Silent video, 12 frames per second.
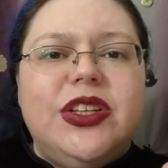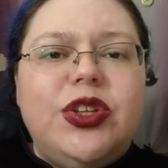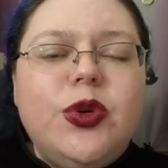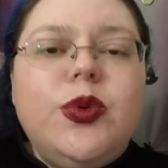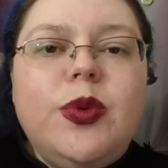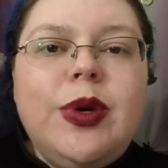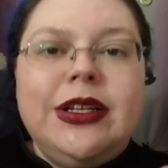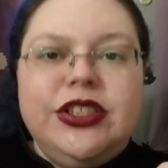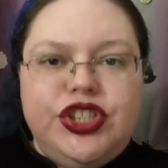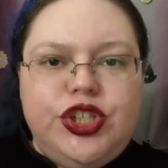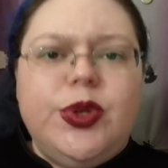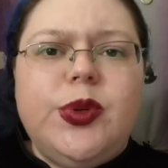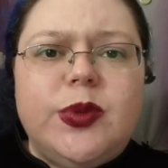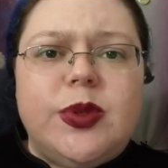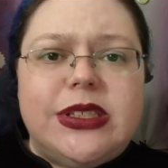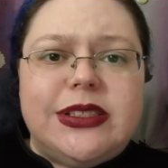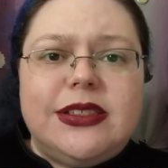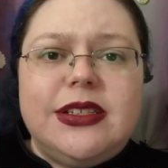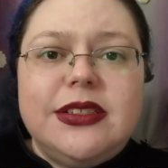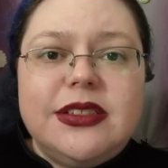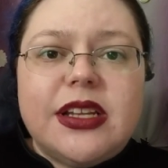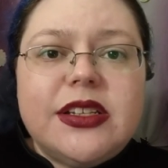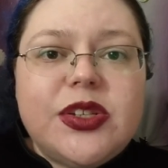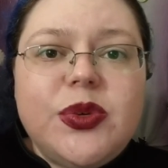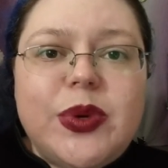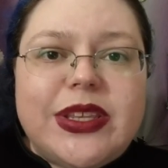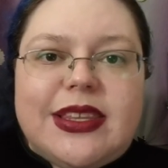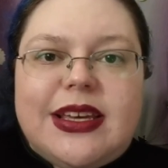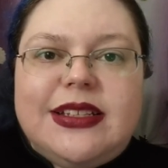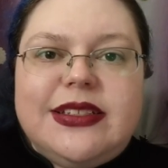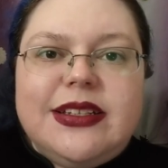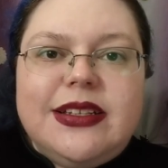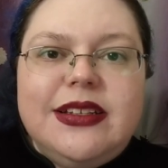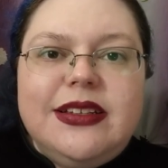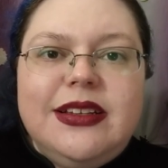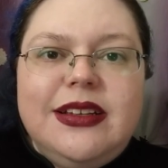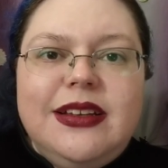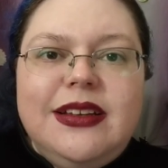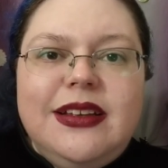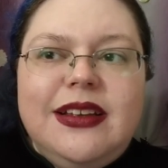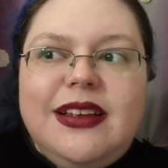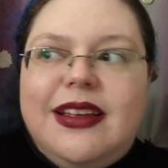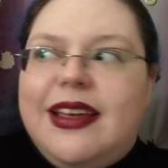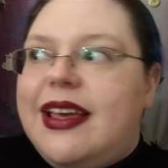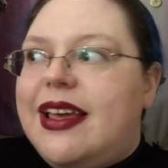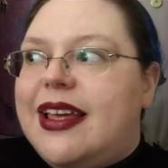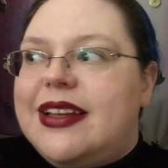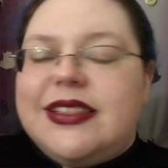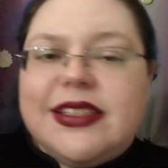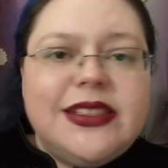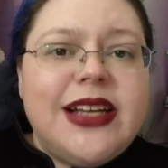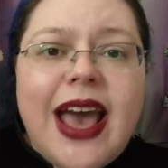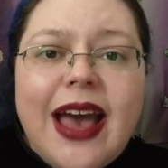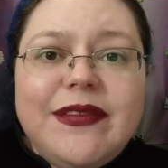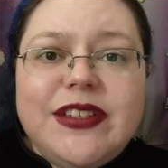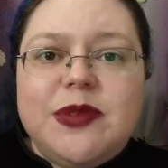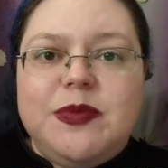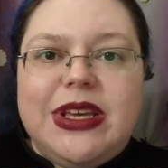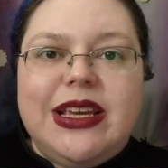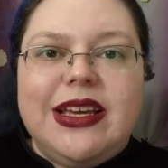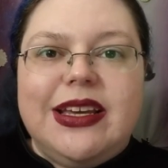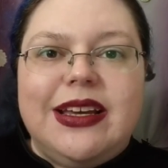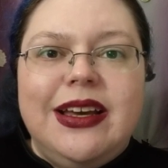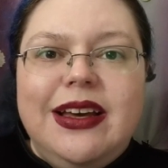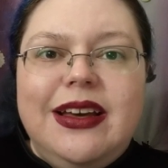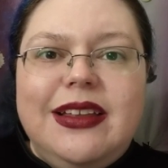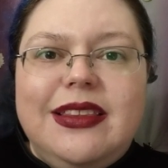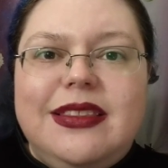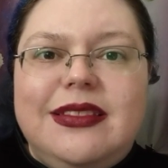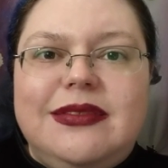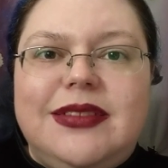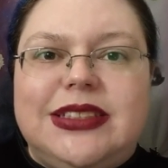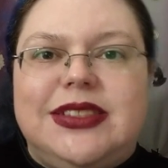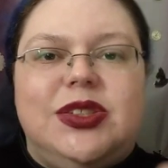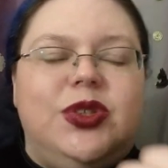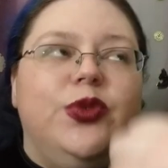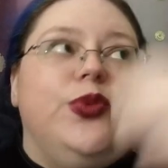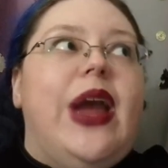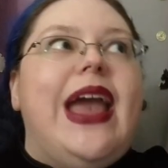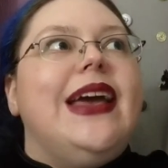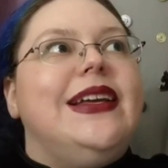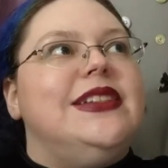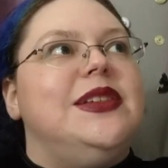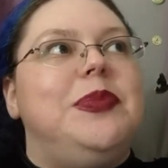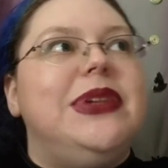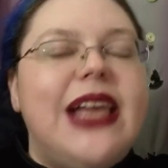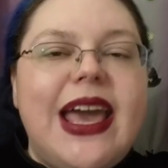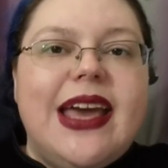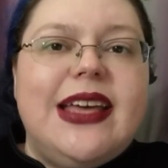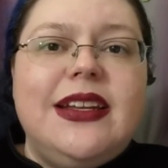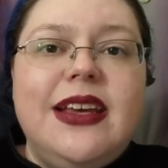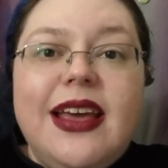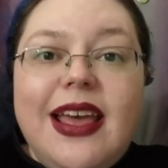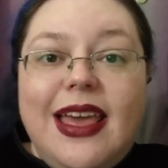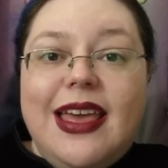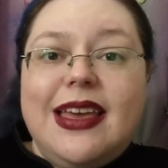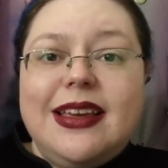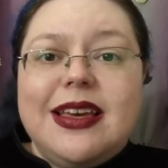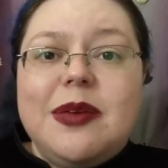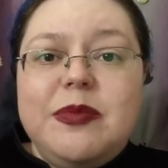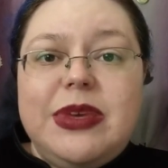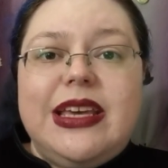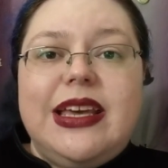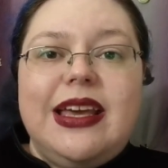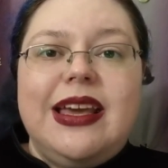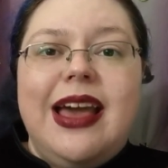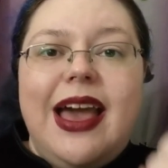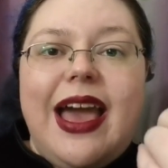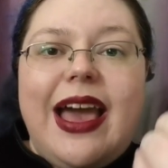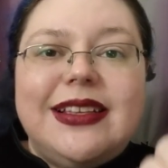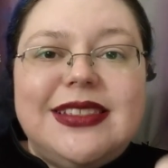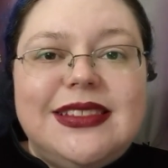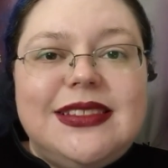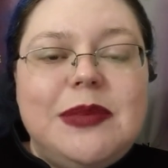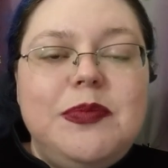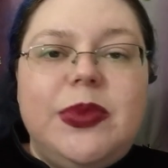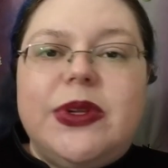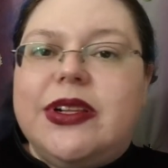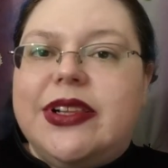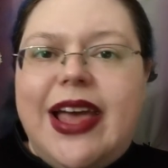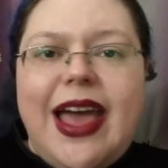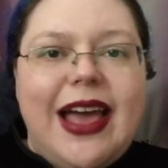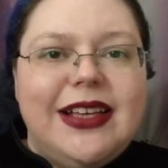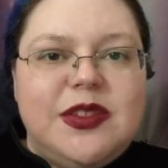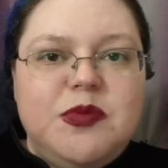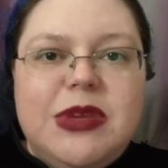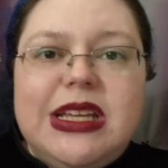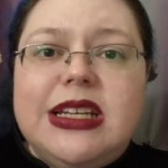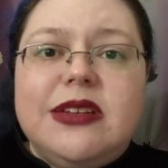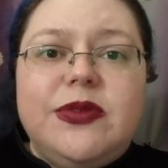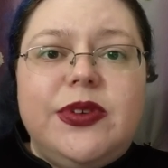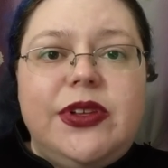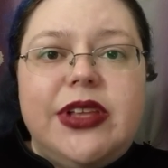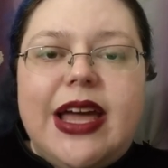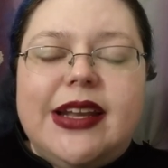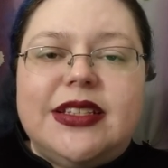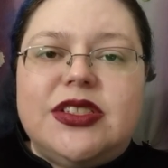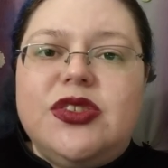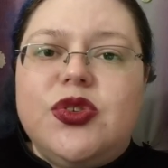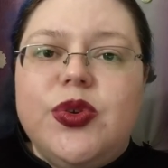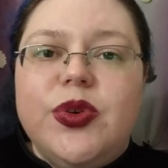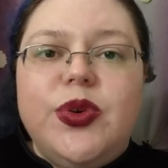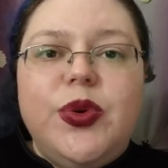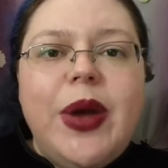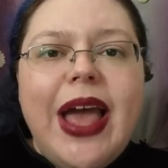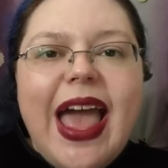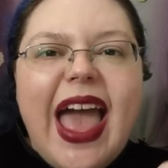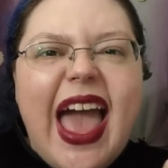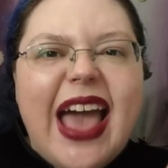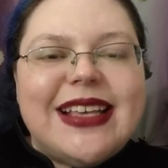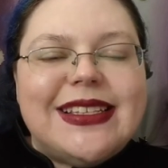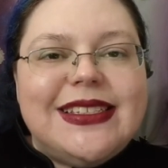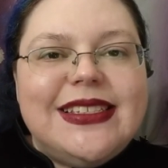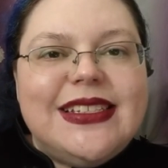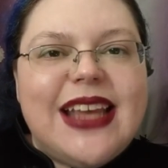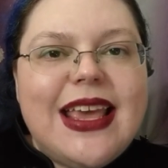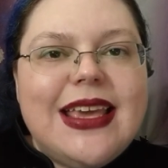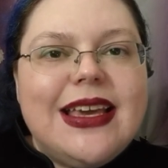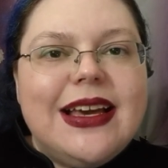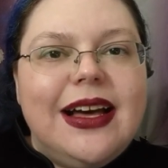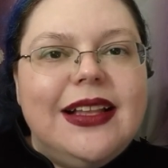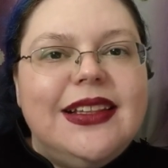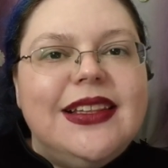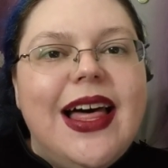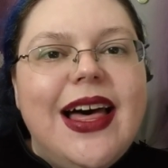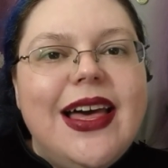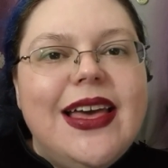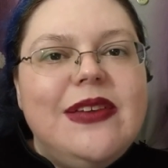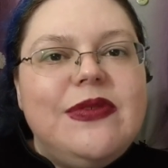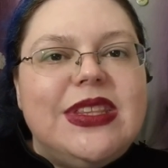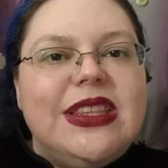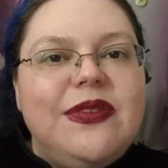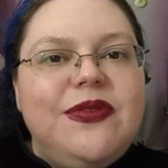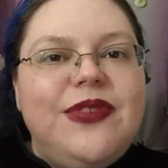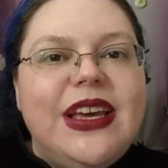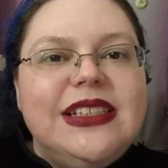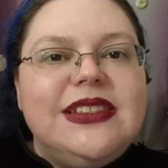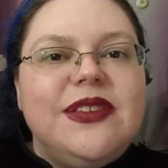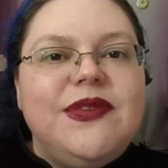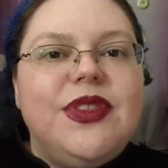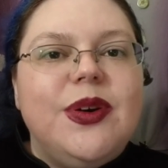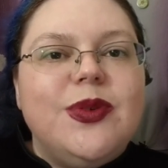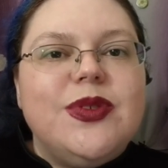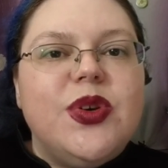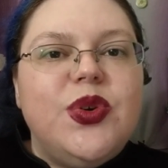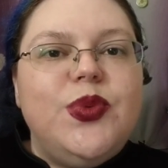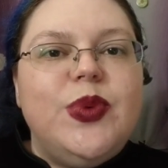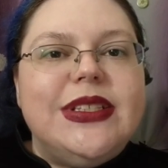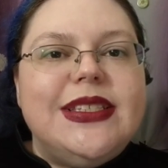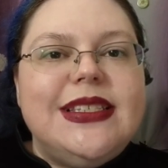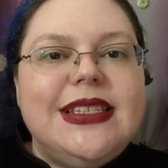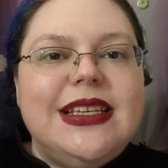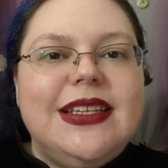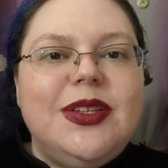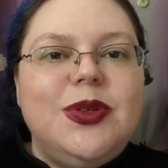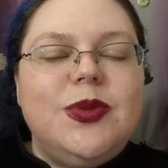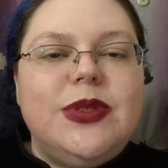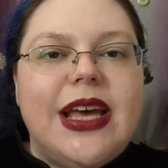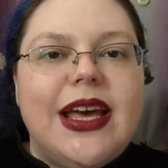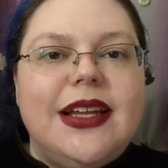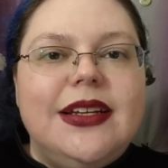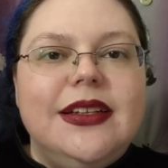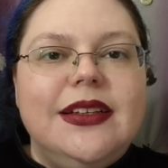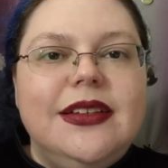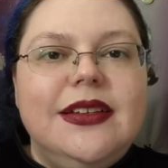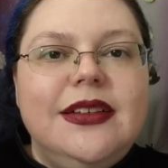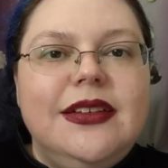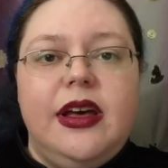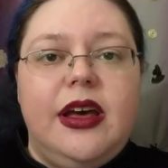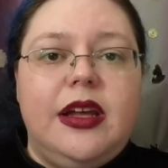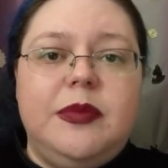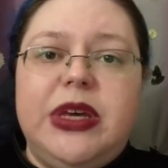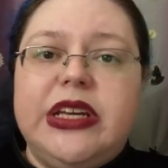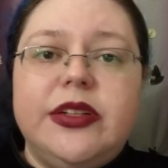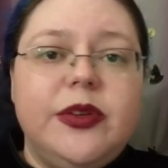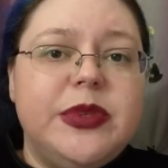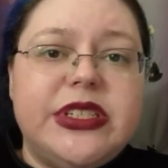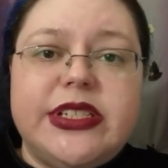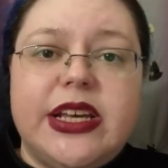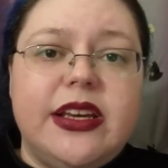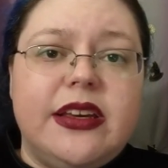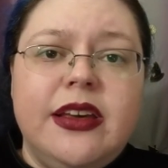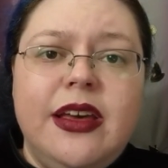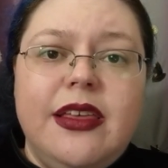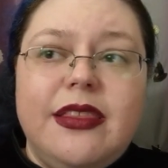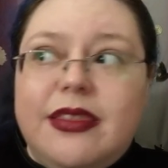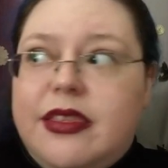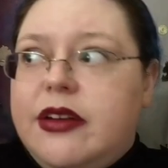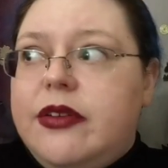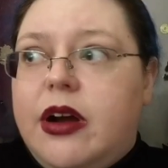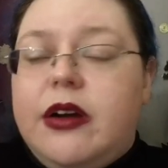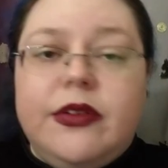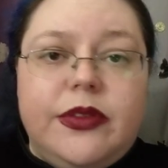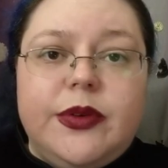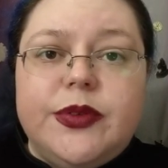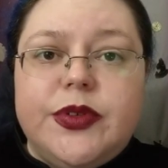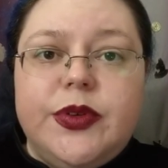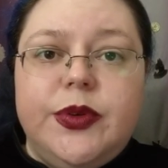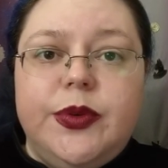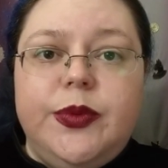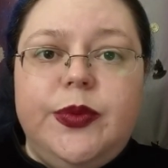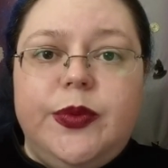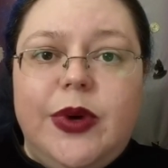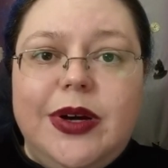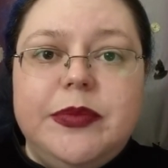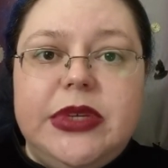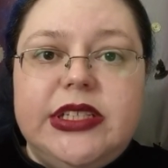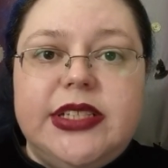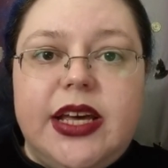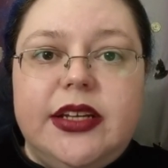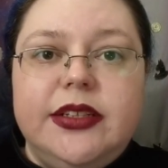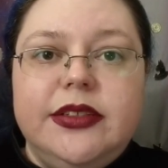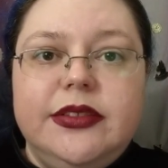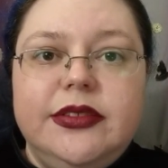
you choose to do with it. And it doesn't have to be this grand plan. It can be as simple, as meaningful, and as true as staying alive in the face of those who would see you dead. And make no mistake, there are those who want me dead.